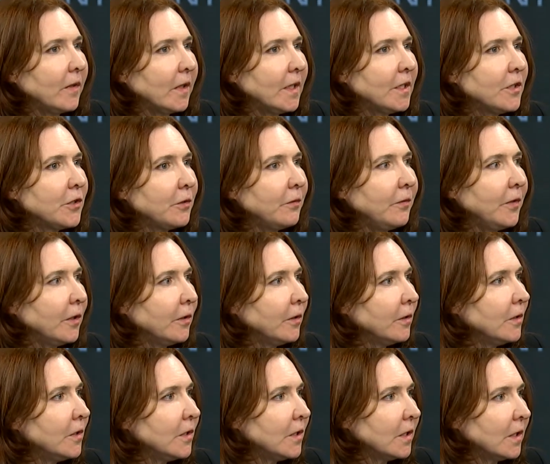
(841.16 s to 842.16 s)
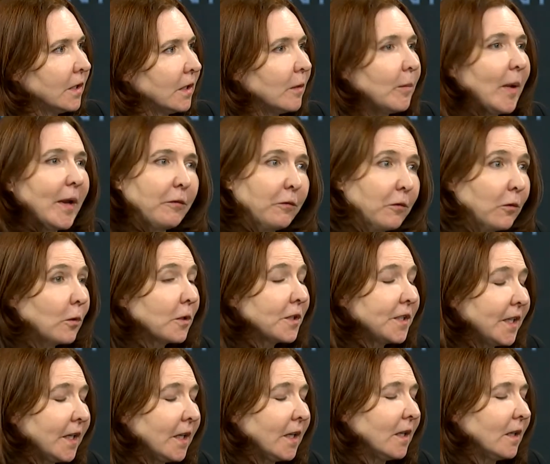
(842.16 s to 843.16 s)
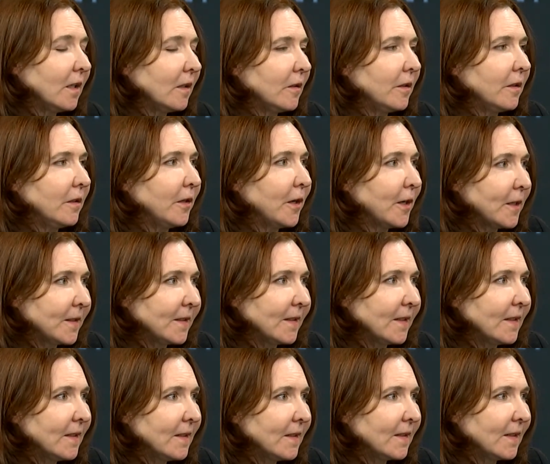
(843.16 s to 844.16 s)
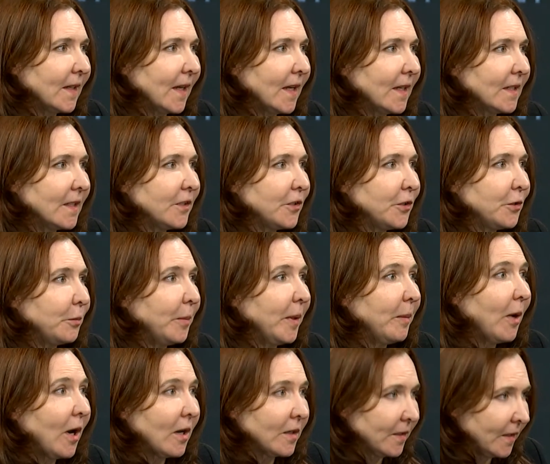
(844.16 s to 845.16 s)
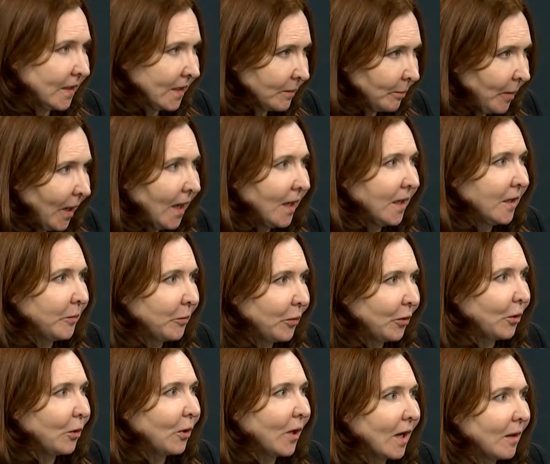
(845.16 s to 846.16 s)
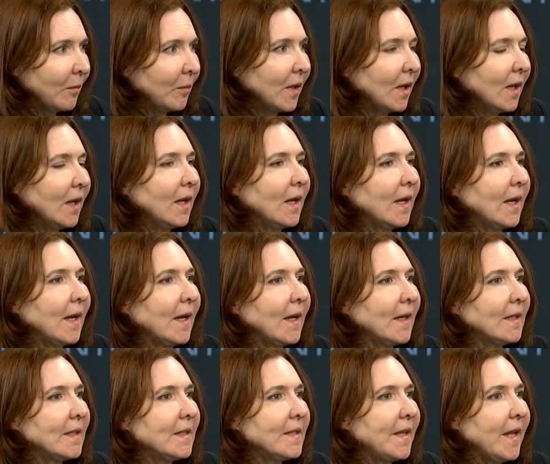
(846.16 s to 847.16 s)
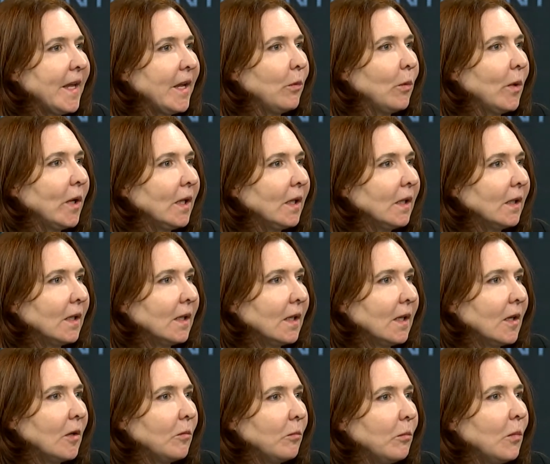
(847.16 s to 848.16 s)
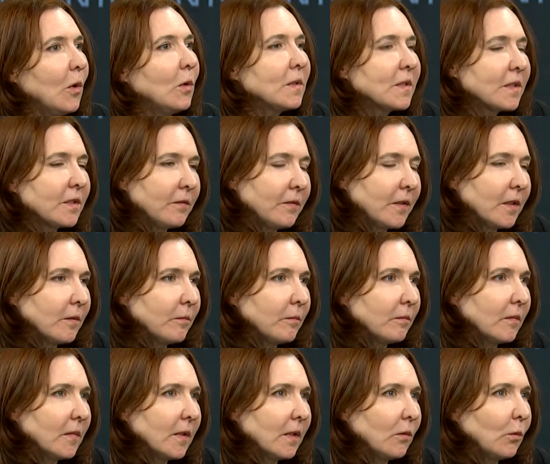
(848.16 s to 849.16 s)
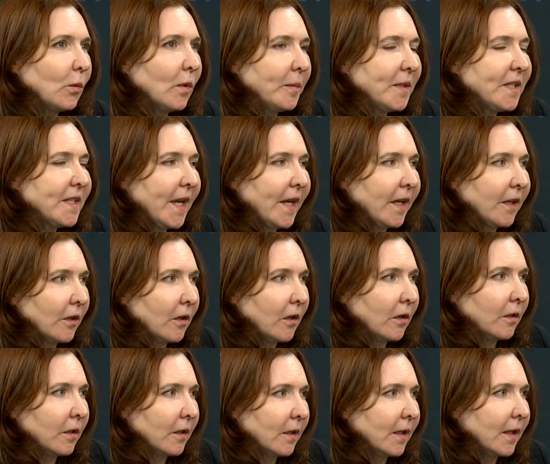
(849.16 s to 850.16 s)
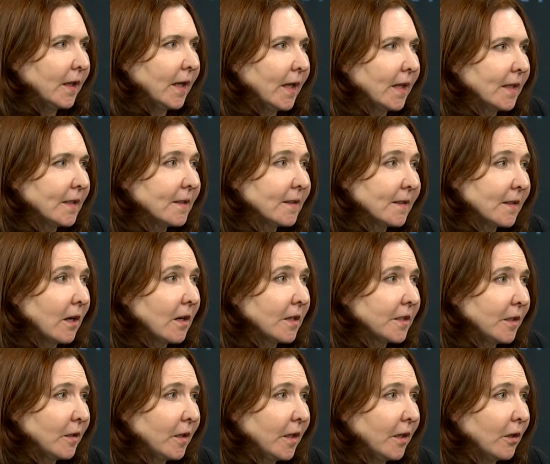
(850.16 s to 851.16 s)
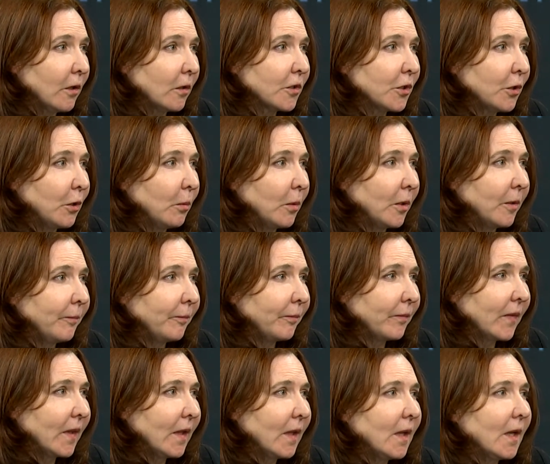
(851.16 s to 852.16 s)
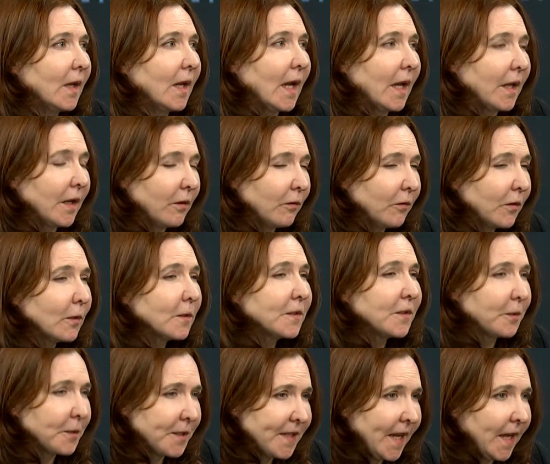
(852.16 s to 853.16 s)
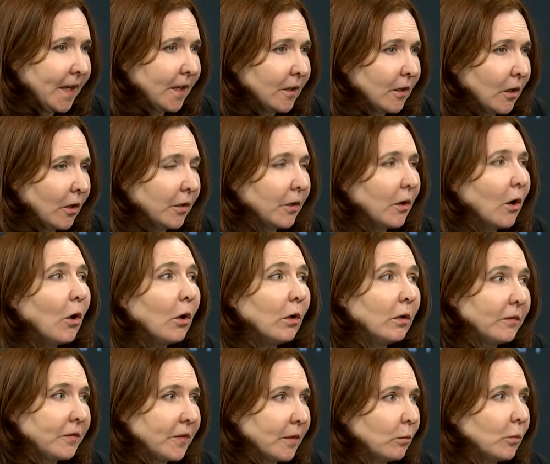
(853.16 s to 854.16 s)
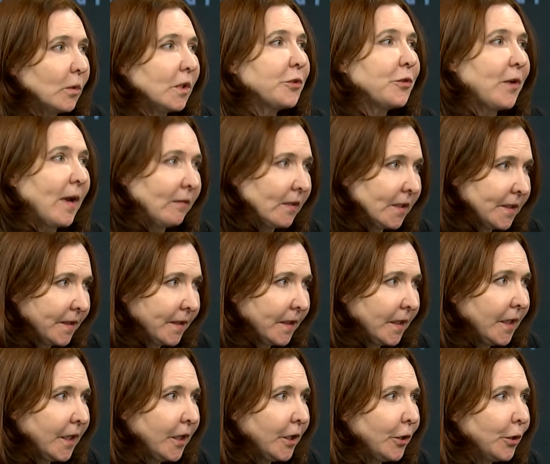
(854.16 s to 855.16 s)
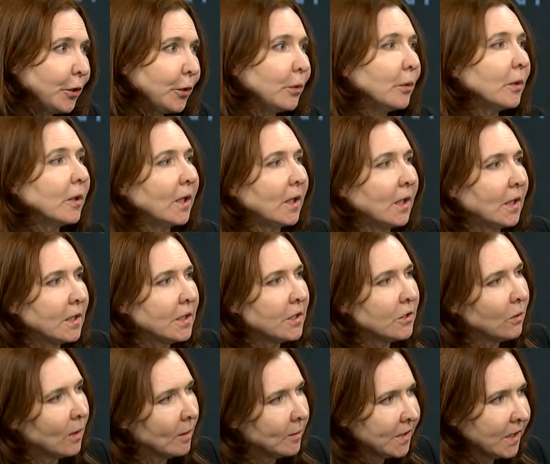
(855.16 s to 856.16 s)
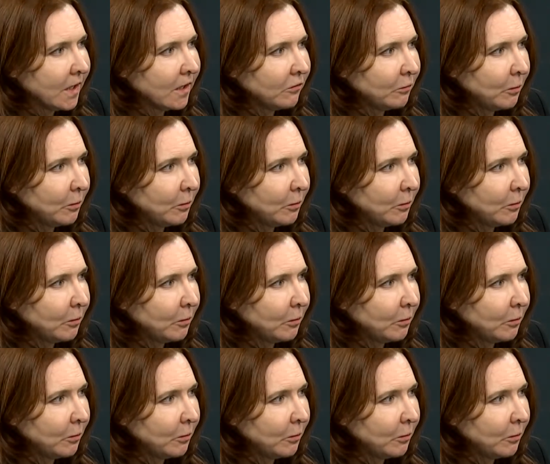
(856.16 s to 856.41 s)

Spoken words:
interviewed about 40 nurses to be part of this pilot programme, and most of them will be taken on to start in October. And of those who are taken on, all of them will travel to the EU to observe